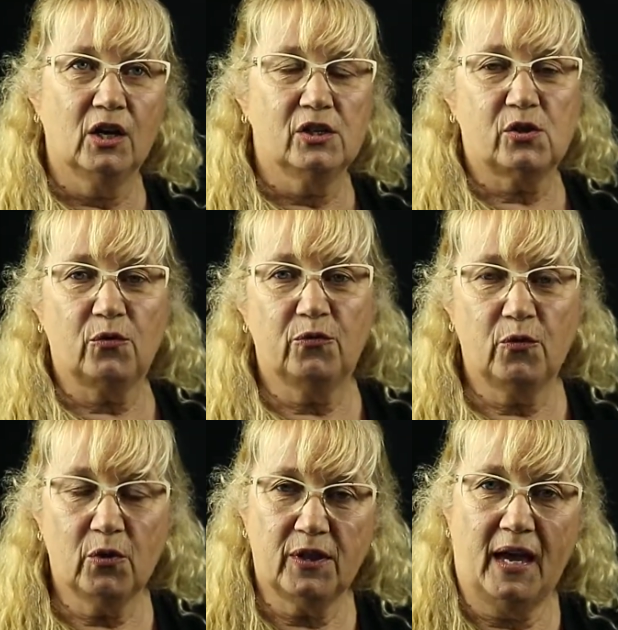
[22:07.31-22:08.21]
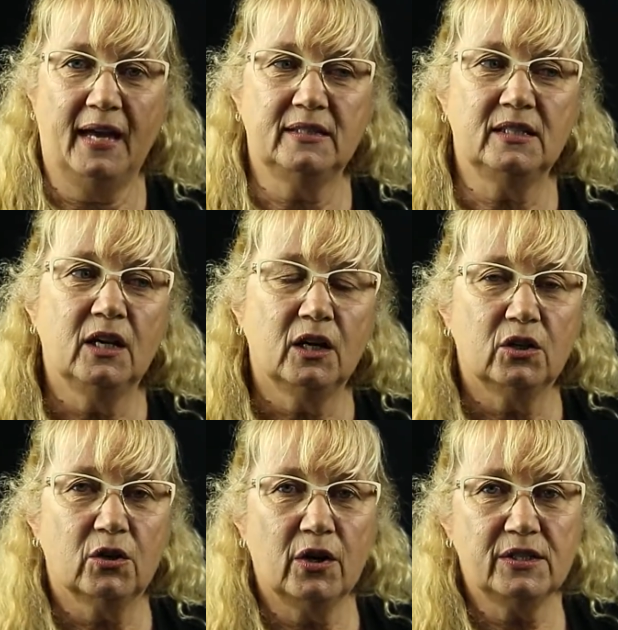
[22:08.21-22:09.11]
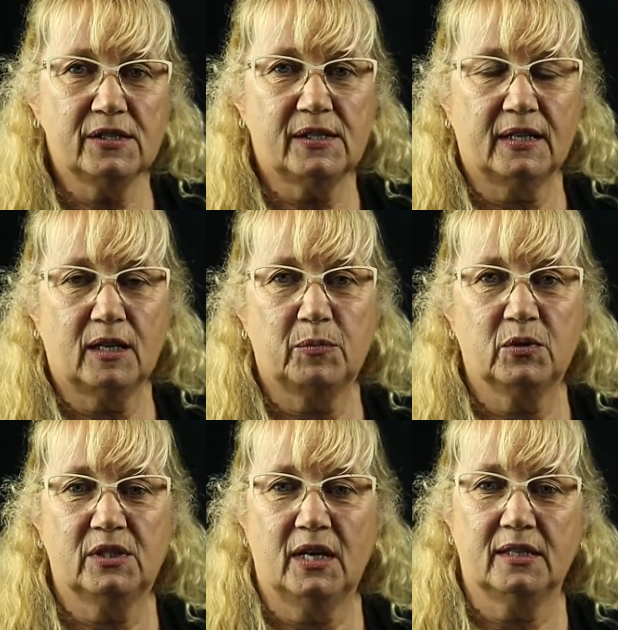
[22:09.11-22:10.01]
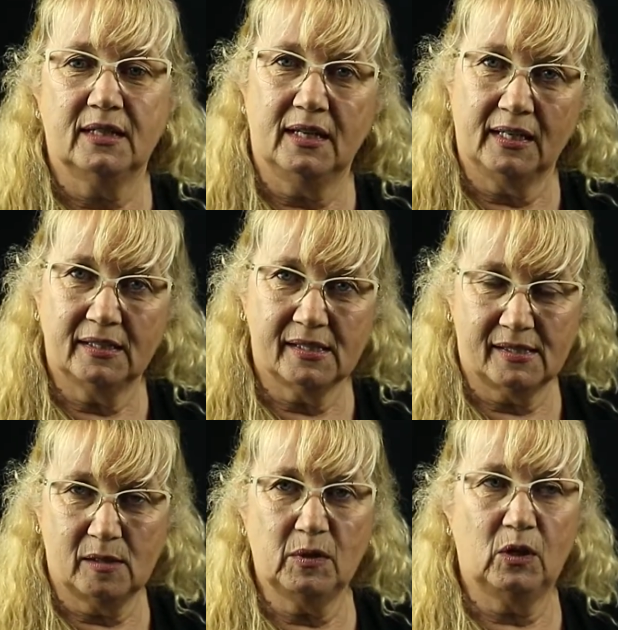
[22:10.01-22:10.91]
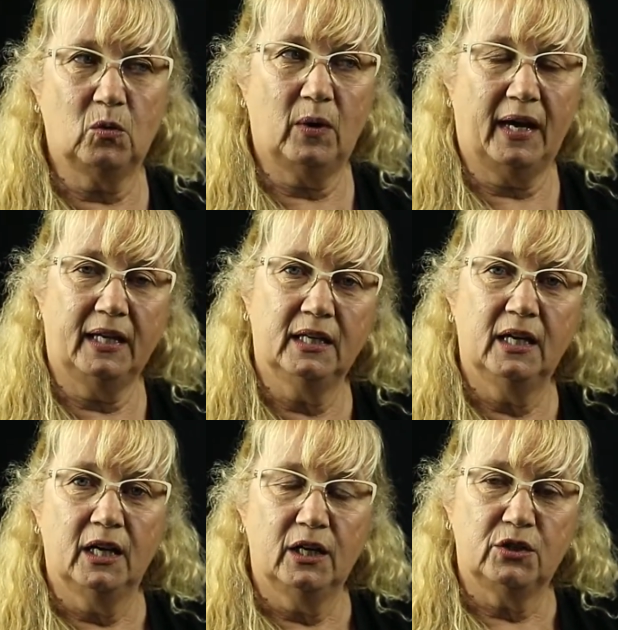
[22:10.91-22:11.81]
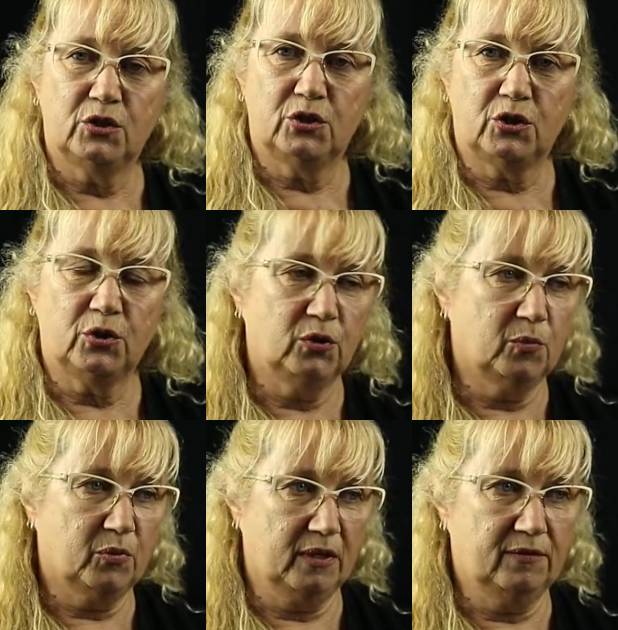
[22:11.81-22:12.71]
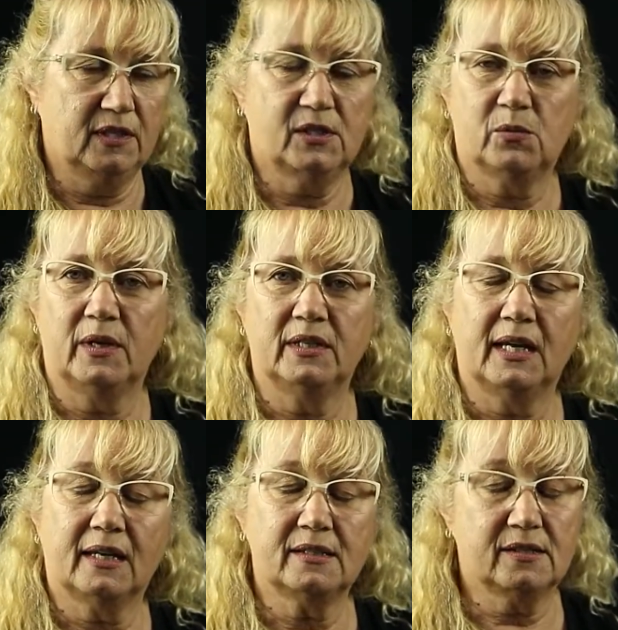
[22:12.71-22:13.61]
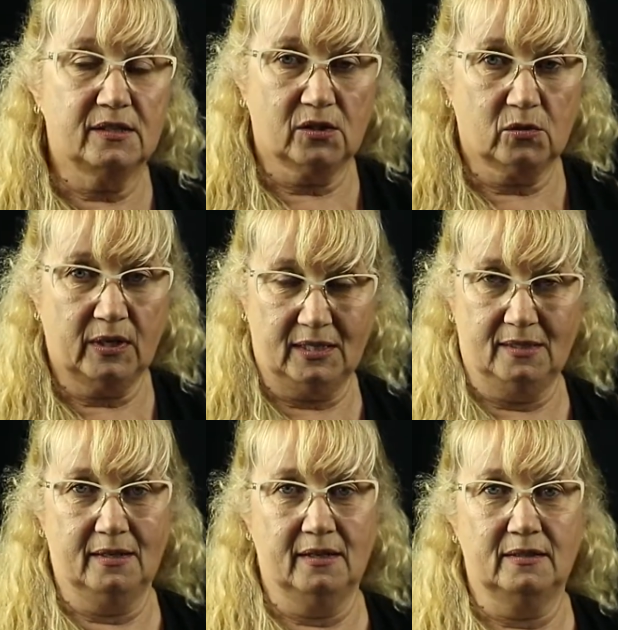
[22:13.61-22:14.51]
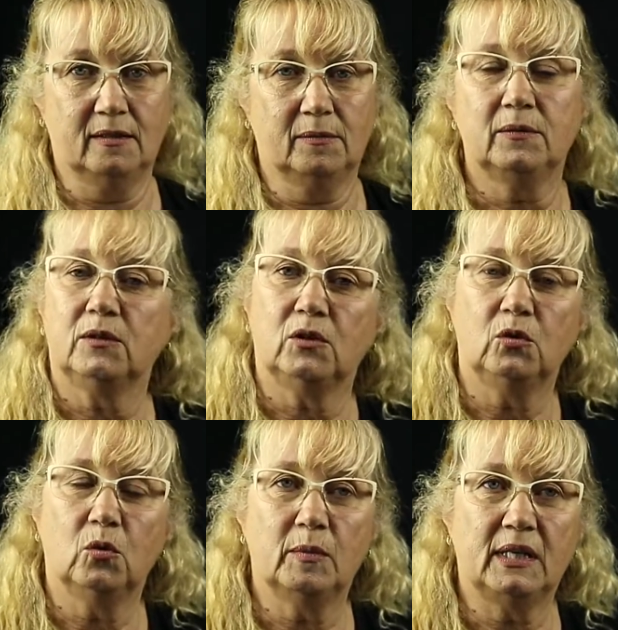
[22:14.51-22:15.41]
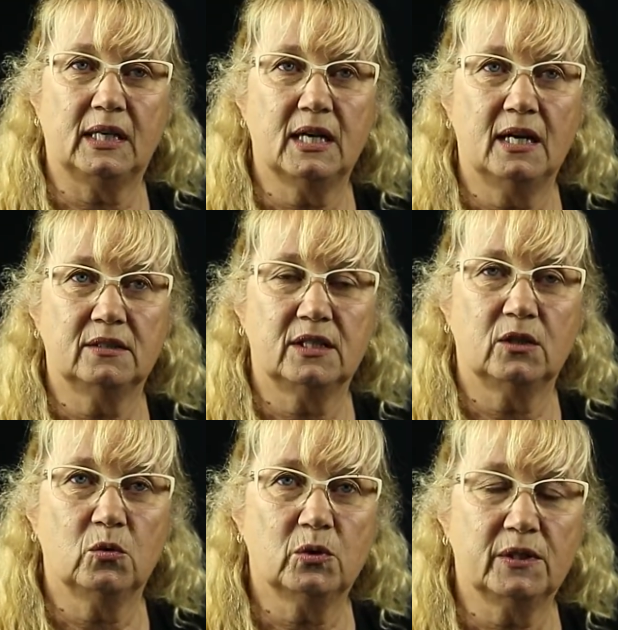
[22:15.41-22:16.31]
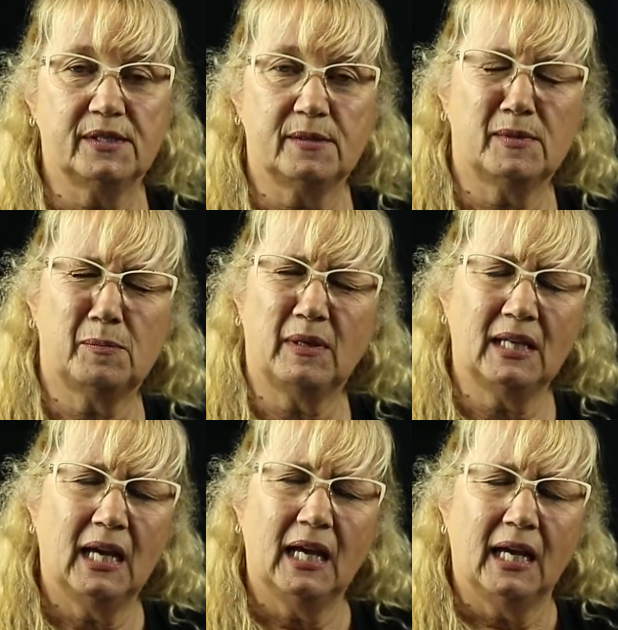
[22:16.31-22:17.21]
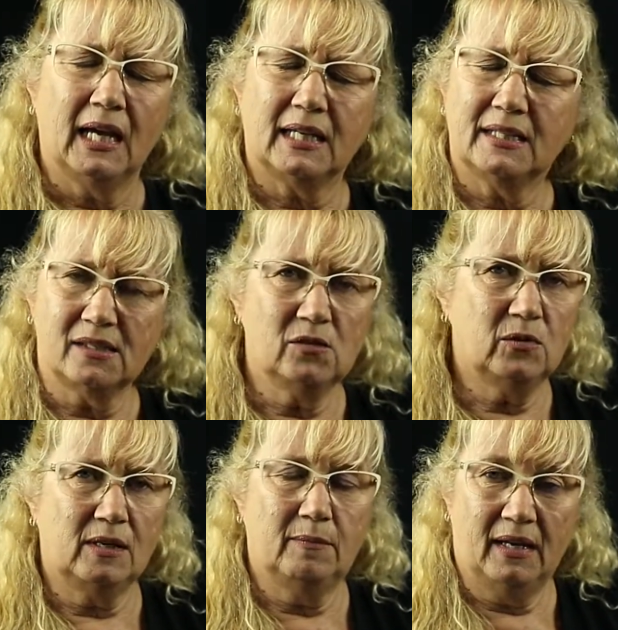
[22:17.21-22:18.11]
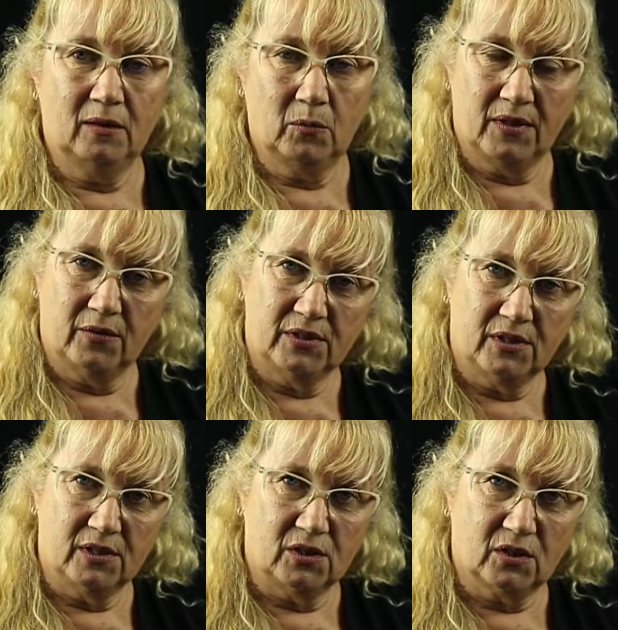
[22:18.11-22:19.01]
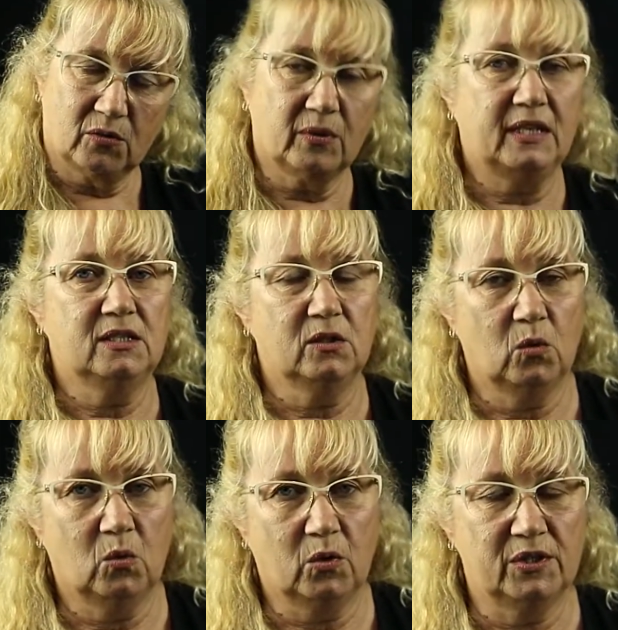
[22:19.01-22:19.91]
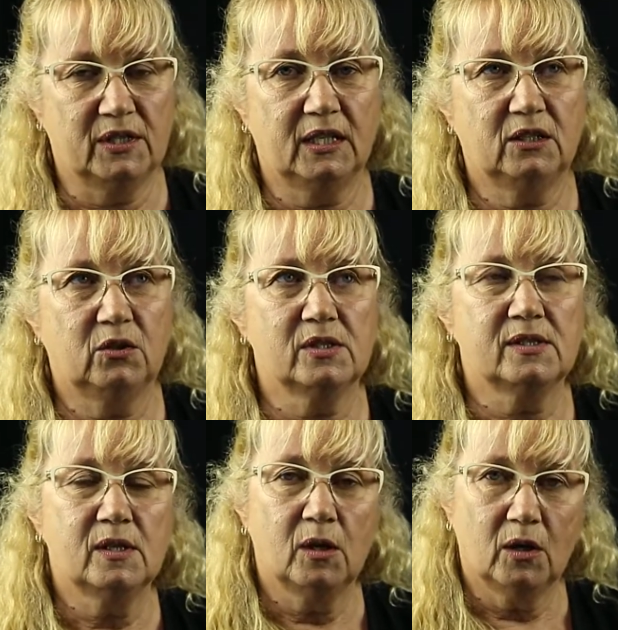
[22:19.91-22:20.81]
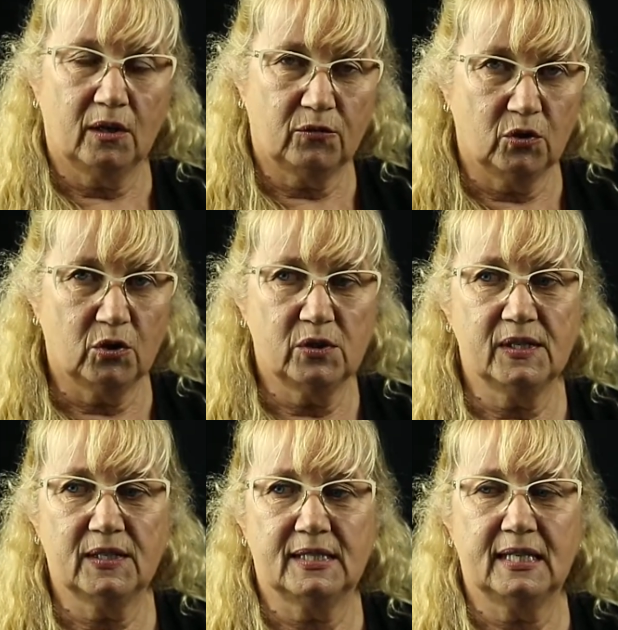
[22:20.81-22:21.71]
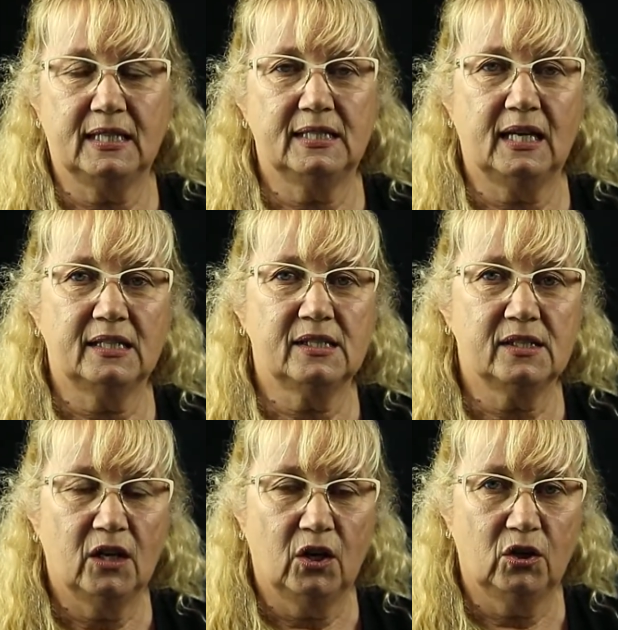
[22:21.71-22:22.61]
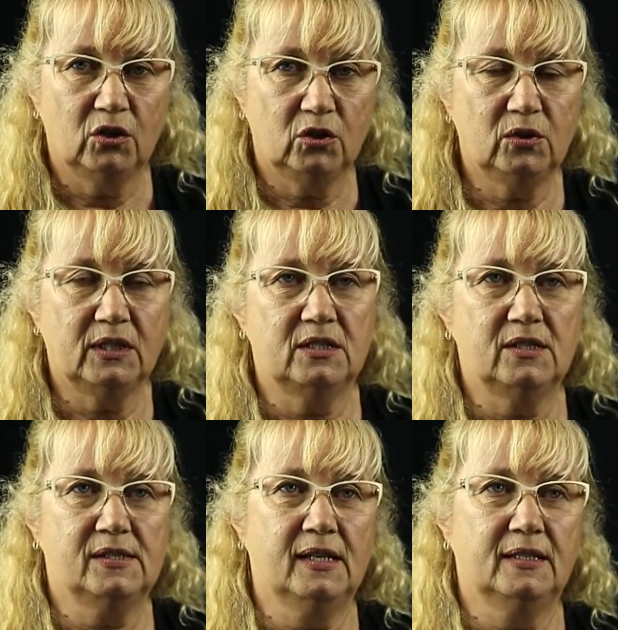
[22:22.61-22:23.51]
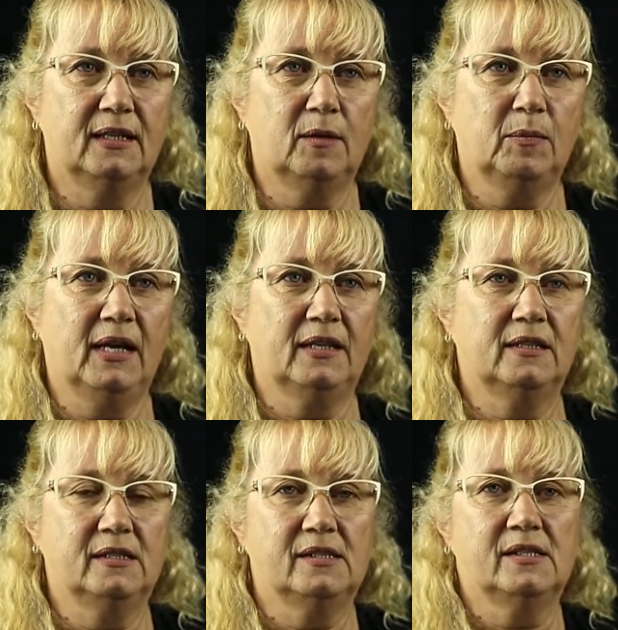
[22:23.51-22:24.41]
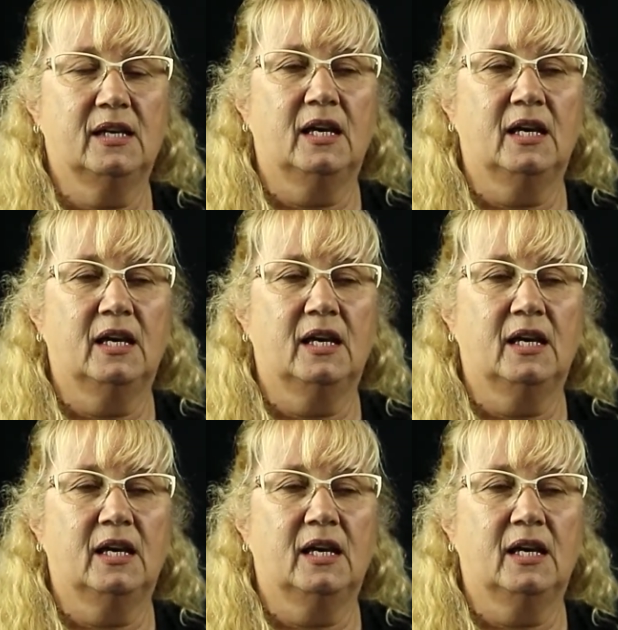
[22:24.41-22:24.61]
So for that, you're going to set up your data in a similar way to the previous one. It's discrete data. You're normally counting organisms, but it doesn't really matter whether it's discrete or continuous. If you're using the t-test, you need to set it up like this.